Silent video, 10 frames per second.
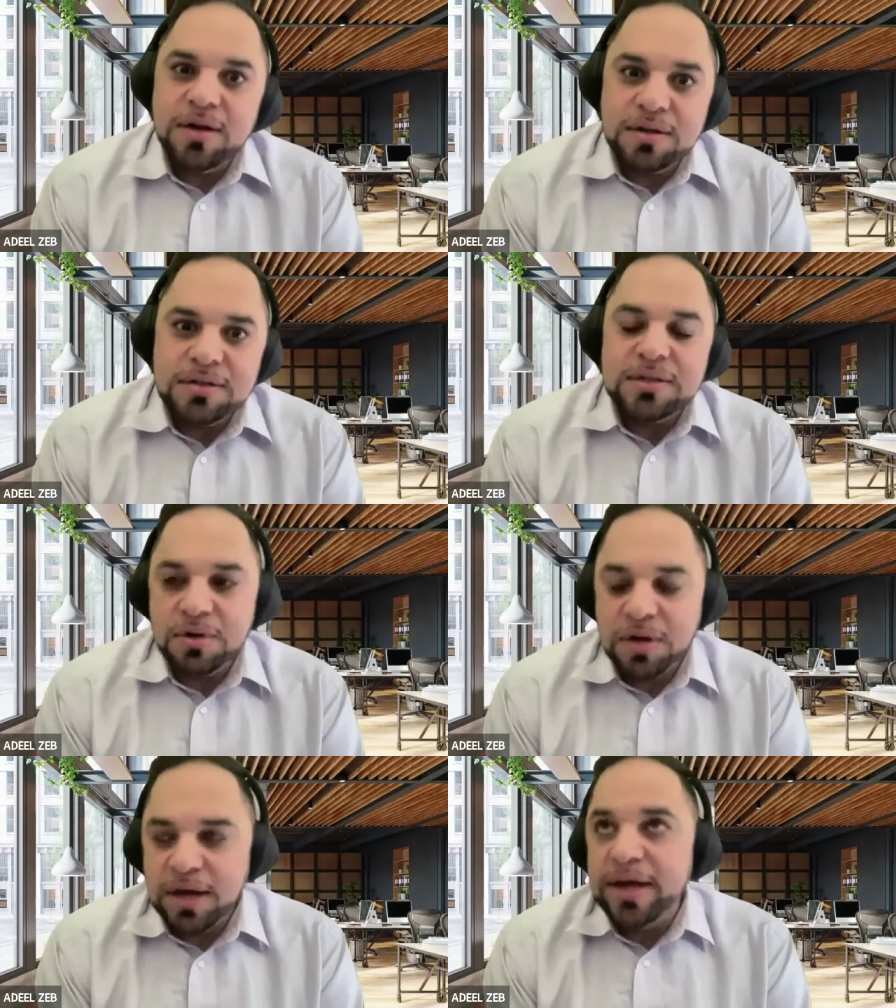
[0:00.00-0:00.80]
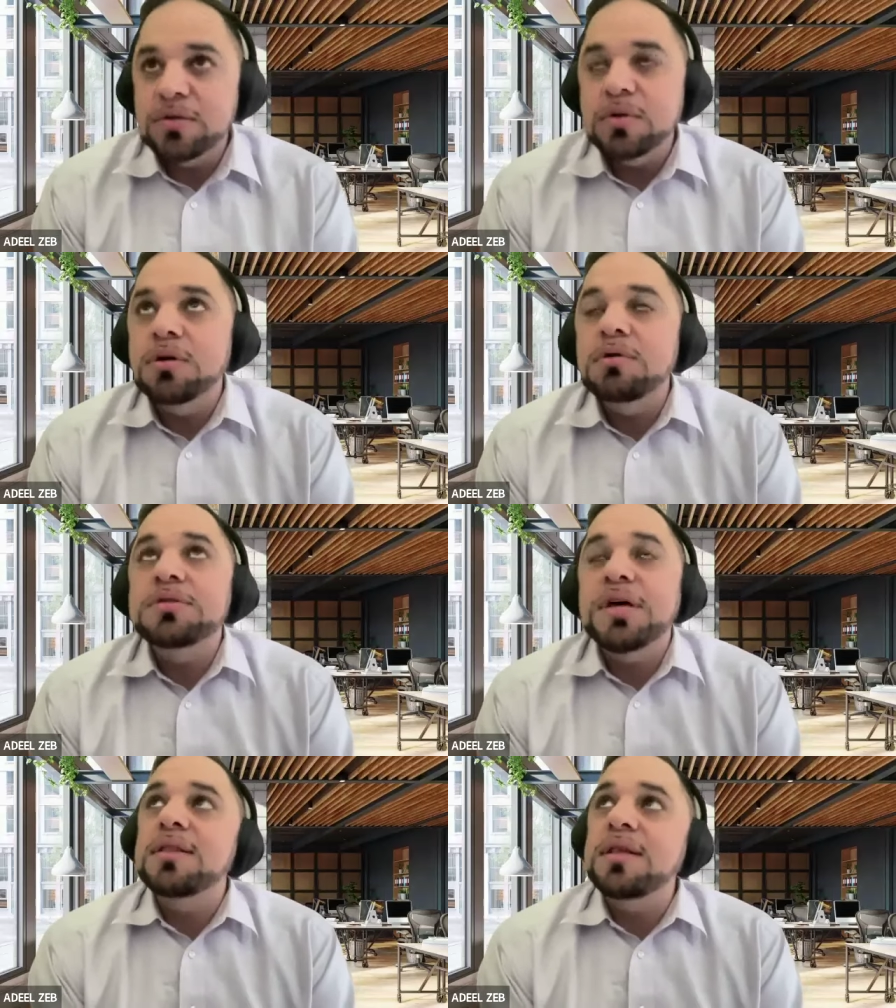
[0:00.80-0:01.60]
And so, okay, so you
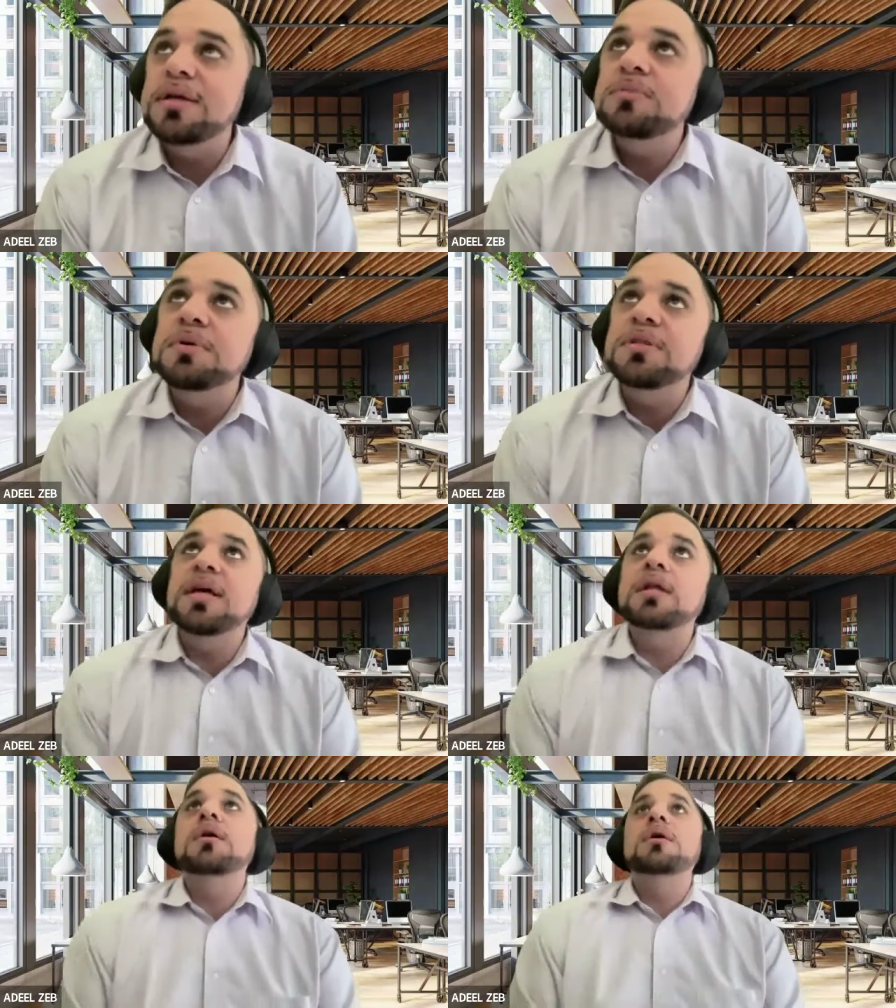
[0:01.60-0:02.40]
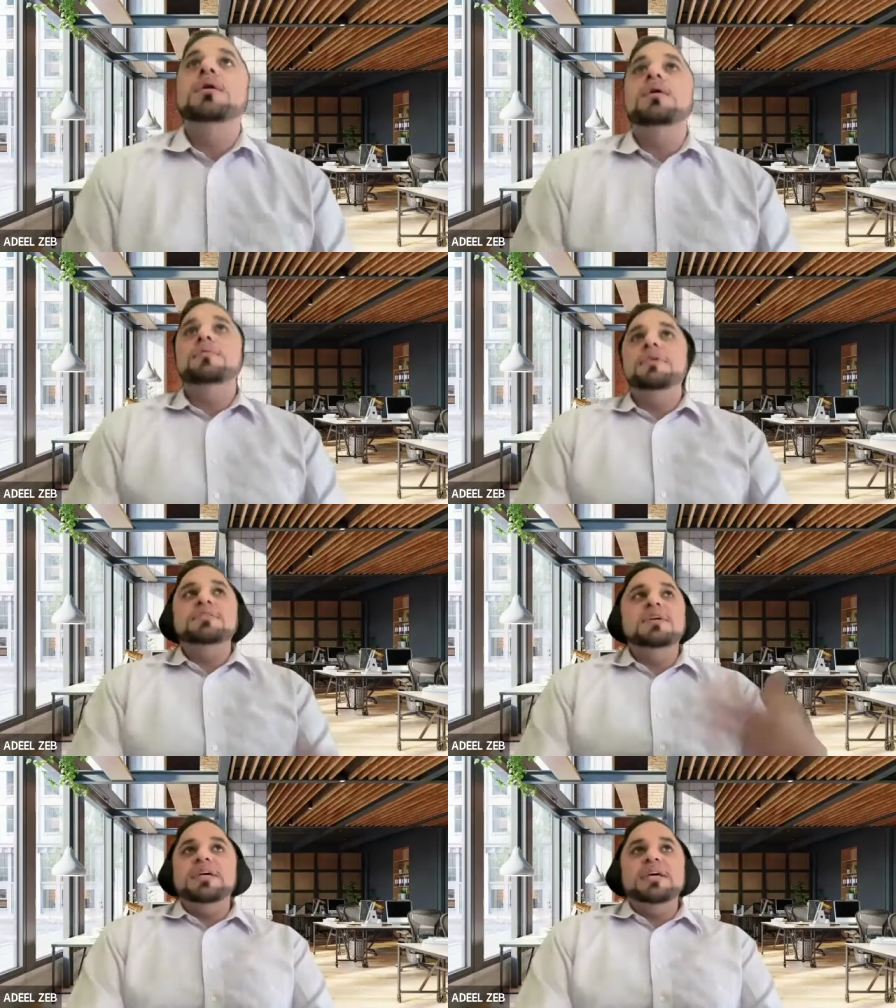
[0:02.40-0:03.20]
said this, but then
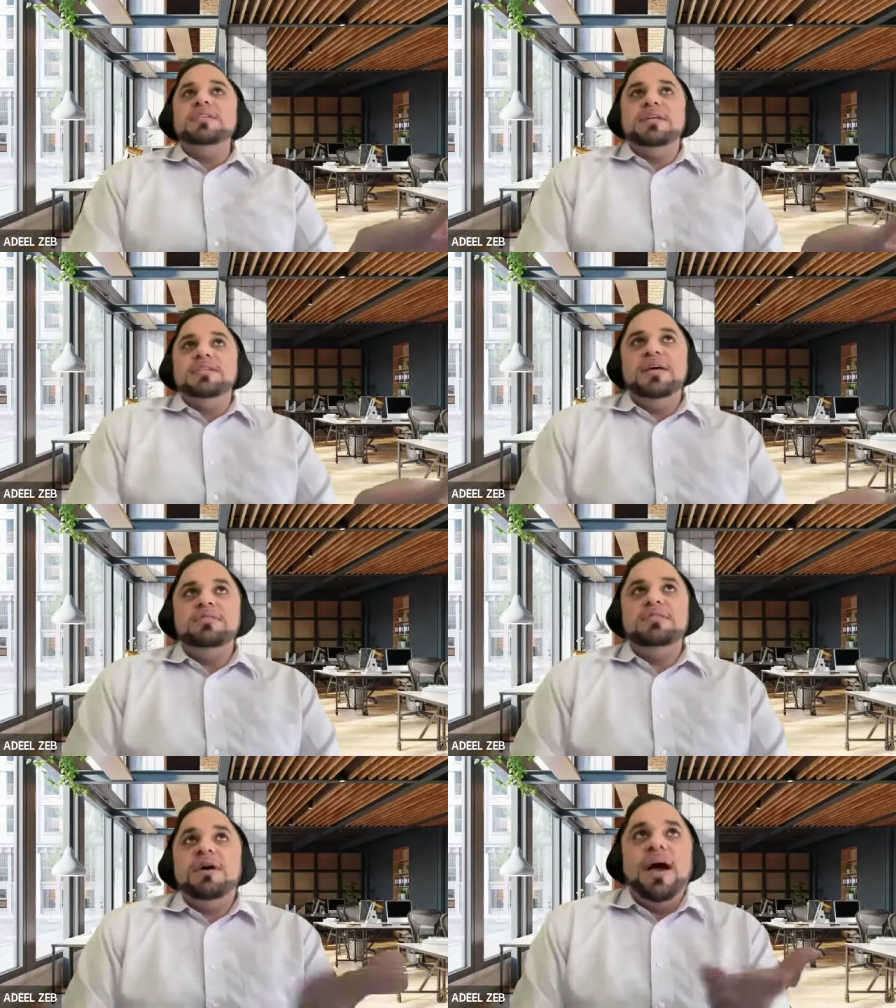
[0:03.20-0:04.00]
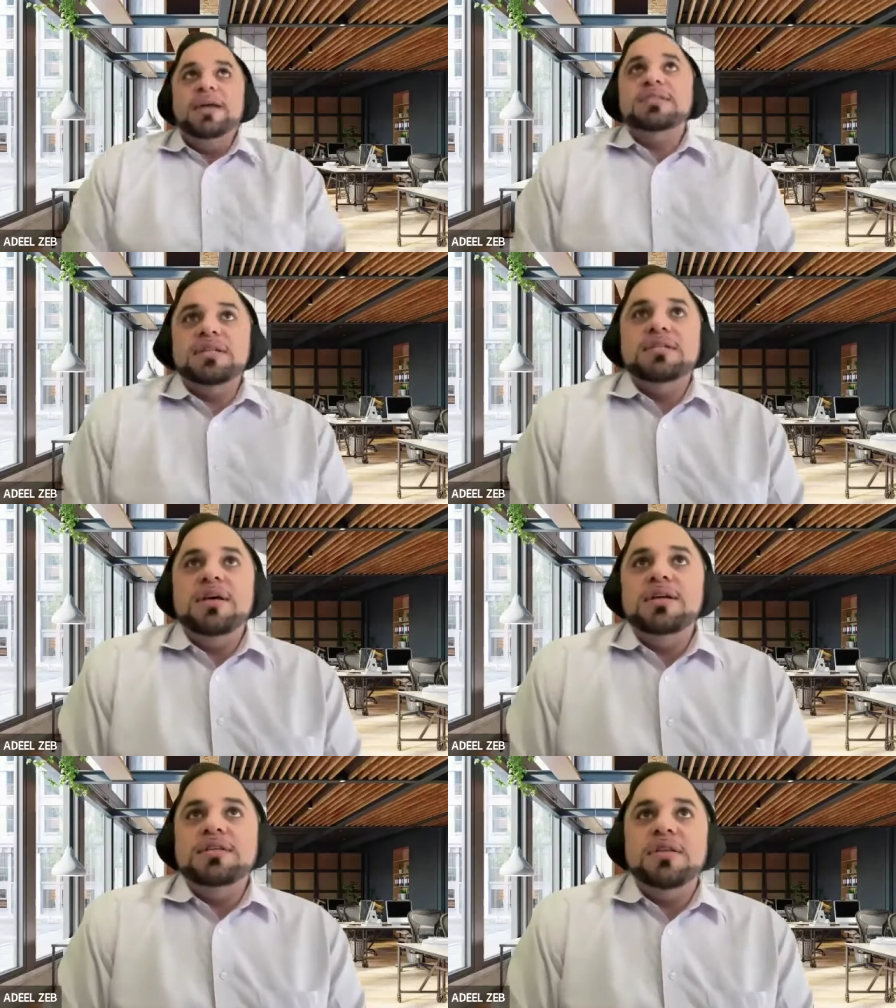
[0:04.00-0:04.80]
this hadith says this, this ayah says
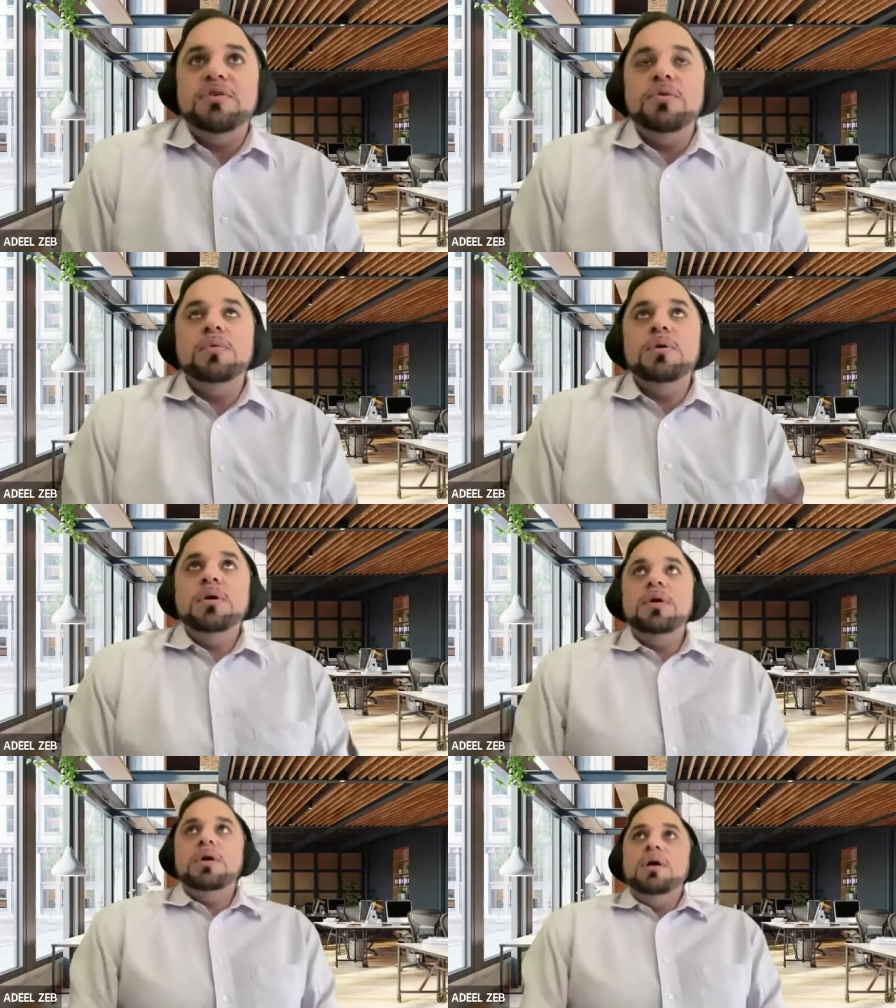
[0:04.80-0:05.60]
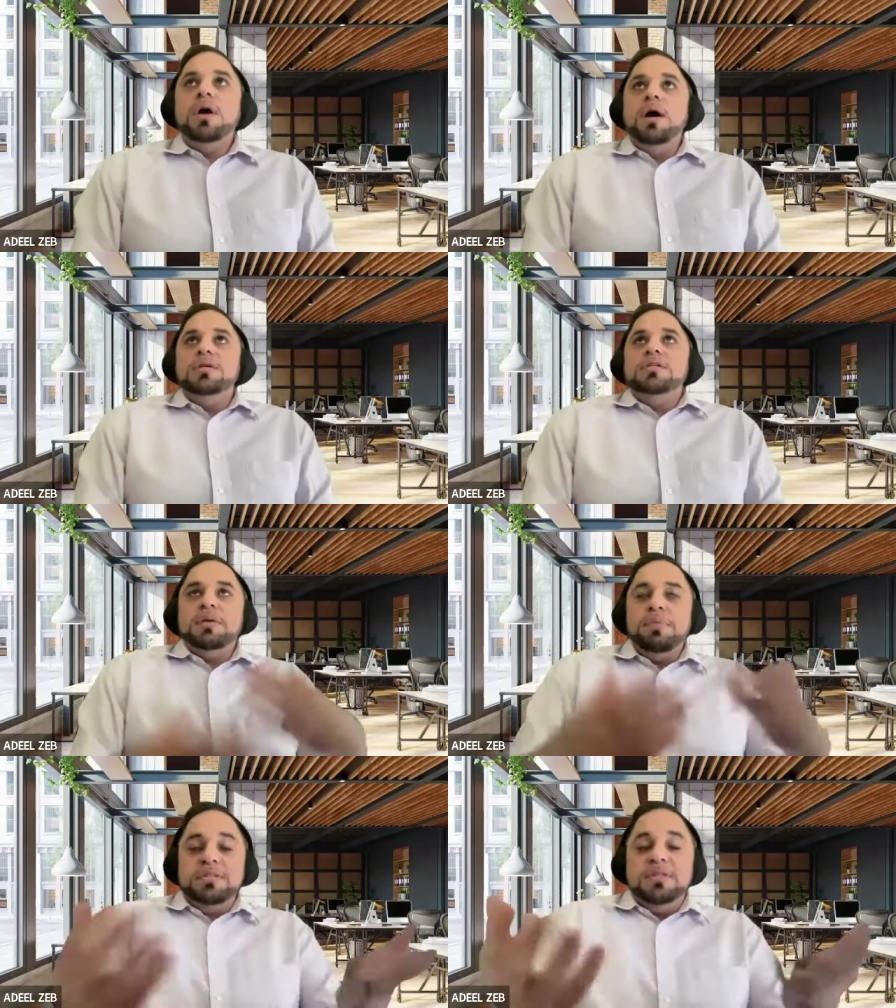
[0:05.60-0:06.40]
this. Can you, uh,
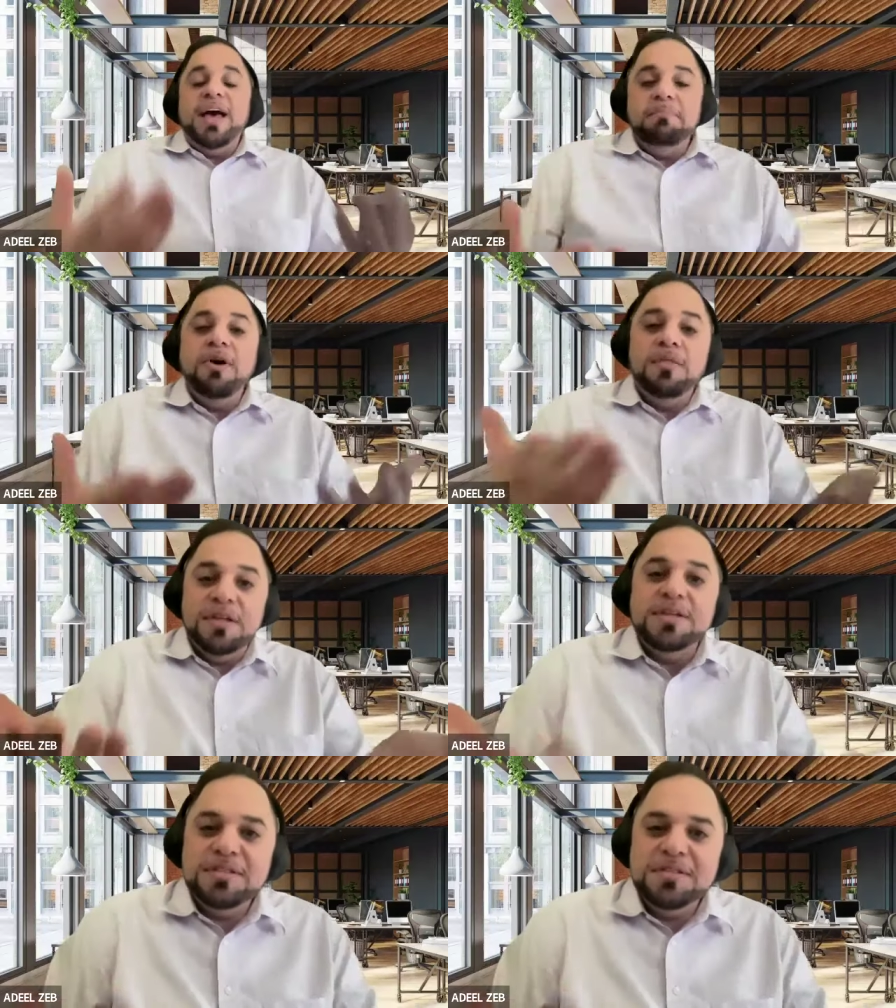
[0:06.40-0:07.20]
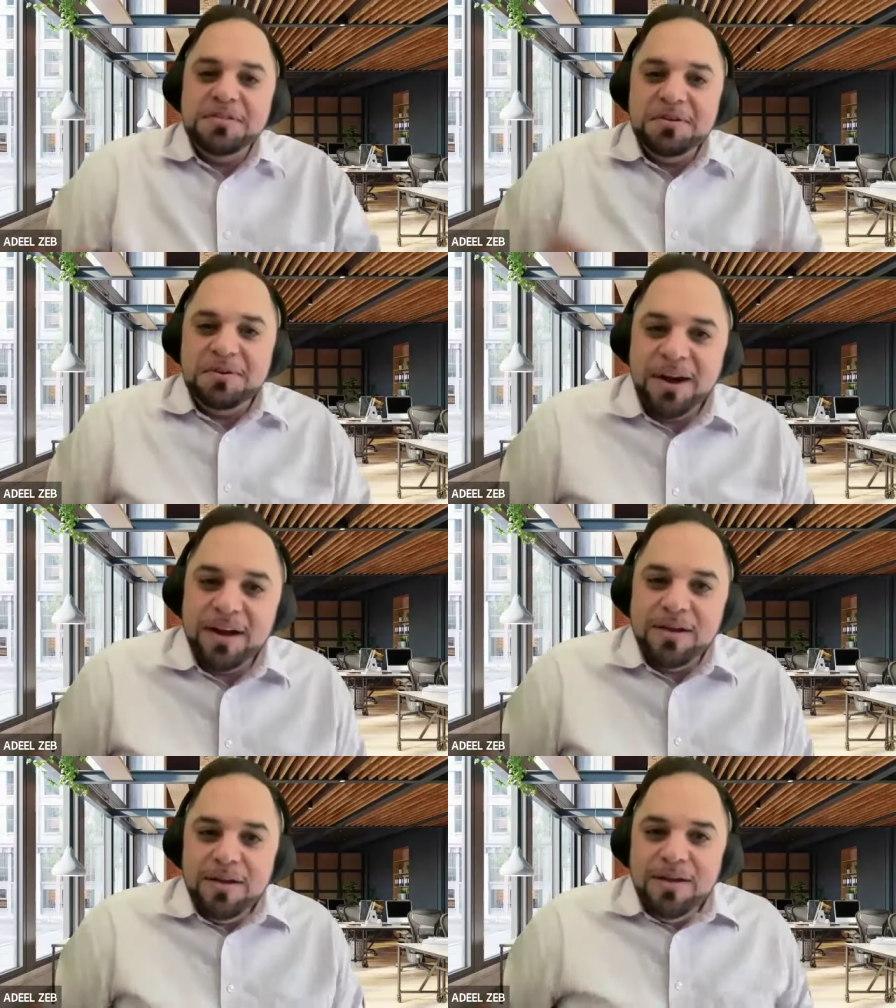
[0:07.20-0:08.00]
please enlighten me on this,
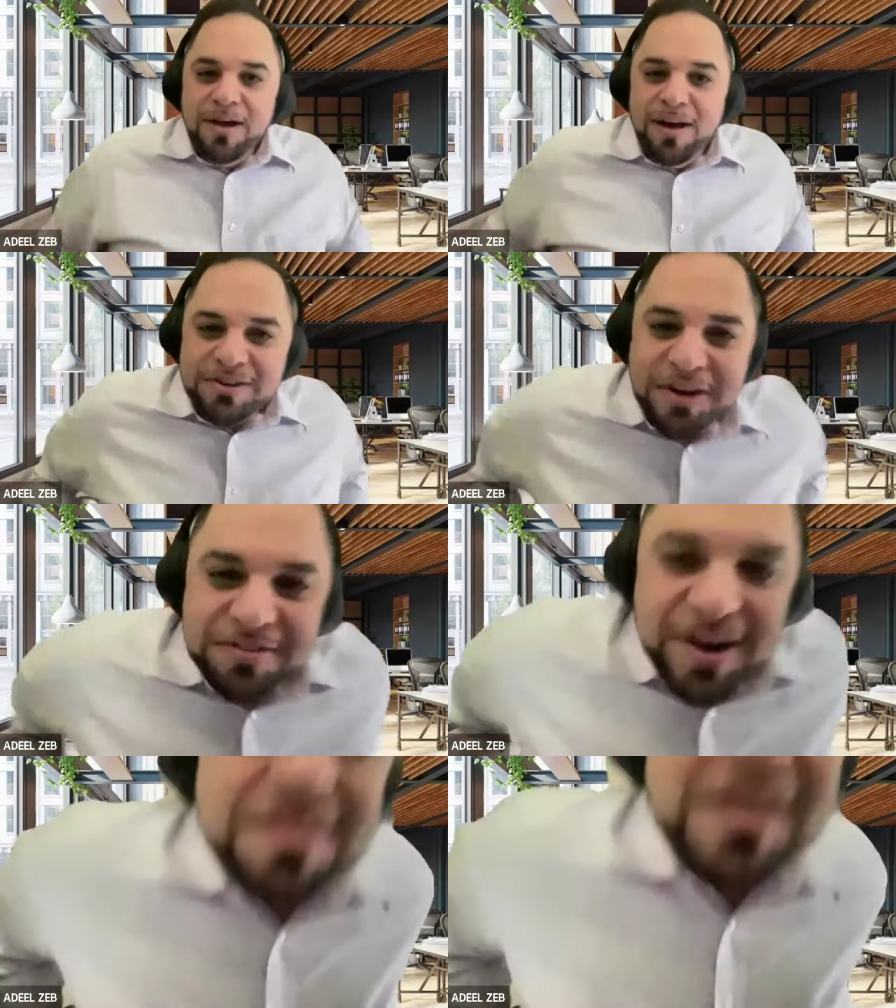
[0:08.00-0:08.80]
right? Uh, trying trying